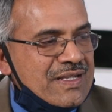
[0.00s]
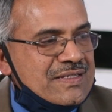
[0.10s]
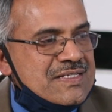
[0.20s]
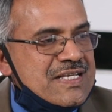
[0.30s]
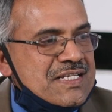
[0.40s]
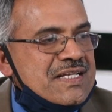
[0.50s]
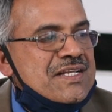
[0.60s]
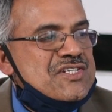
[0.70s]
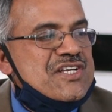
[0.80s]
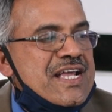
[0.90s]
it is just
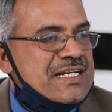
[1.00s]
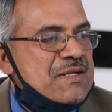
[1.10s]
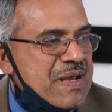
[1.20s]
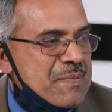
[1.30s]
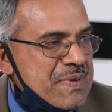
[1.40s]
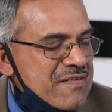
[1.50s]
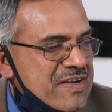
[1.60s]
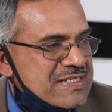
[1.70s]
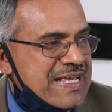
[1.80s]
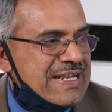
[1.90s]
initiated by
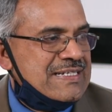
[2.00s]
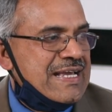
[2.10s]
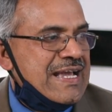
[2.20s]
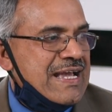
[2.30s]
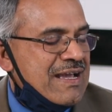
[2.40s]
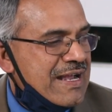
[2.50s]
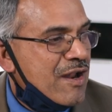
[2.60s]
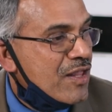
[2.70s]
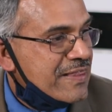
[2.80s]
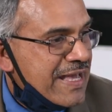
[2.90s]
private sector
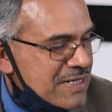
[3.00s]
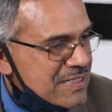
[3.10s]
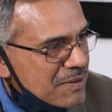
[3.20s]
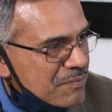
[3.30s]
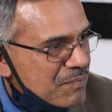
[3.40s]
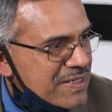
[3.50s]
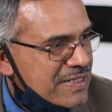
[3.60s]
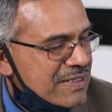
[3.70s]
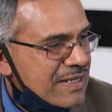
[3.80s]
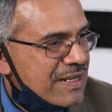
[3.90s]
and all that.
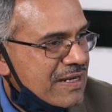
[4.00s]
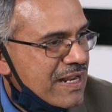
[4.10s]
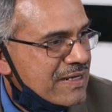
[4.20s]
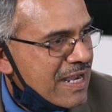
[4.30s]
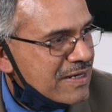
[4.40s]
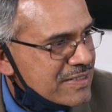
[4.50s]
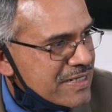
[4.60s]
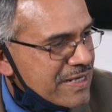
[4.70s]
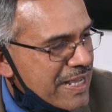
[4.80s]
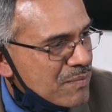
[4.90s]
But in
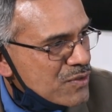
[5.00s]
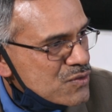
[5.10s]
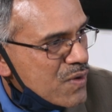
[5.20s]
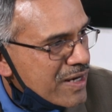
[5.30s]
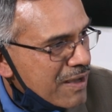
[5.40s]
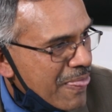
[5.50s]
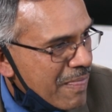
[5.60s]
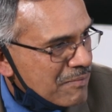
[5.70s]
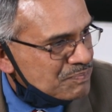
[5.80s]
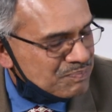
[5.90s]
country like
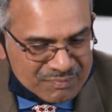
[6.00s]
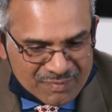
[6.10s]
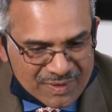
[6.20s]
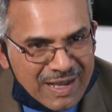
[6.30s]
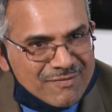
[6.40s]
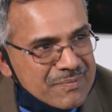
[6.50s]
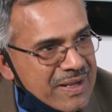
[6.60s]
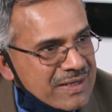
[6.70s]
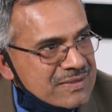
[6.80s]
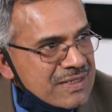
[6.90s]
Botswana,
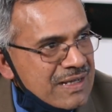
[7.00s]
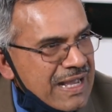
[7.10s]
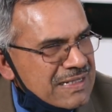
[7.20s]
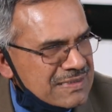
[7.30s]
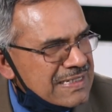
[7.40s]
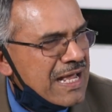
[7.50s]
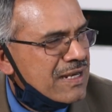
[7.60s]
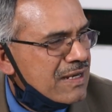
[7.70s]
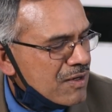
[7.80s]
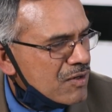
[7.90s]
government has
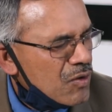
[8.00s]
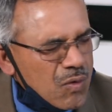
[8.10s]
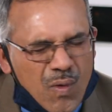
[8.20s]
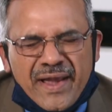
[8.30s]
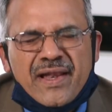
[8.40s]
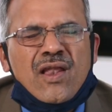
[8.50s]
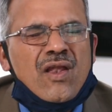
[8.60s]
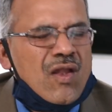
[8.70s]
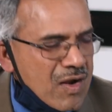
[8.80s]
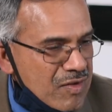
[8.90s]
done quite a
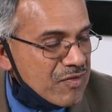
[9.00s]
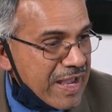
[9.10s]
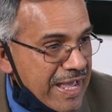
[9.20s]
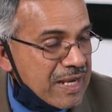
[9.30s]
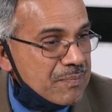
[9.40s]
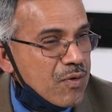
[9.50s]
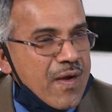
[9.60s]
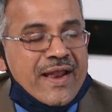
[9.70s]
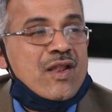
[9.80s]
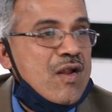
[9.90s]
lot of help,
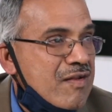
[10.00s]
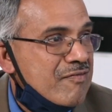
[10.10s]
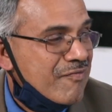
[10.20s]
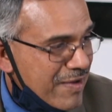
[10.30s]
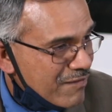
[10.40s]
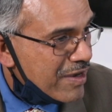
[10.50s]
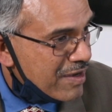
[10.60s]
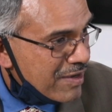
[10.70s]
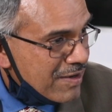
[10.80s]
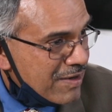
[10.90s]
quite a lot of favor